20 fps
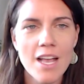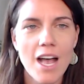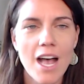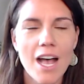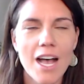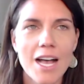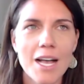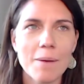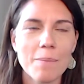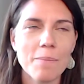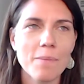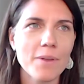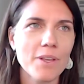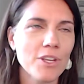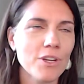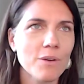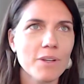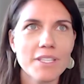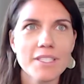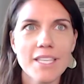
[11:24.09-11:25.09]

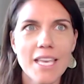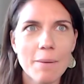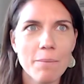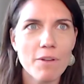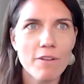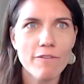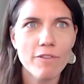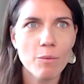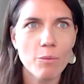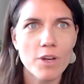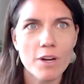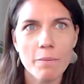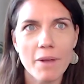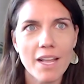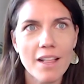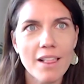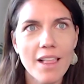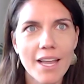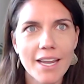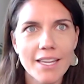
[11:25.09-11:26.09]
Example from one of my
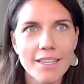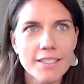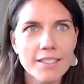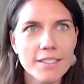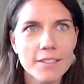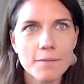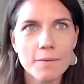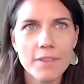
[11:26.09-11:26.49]
clients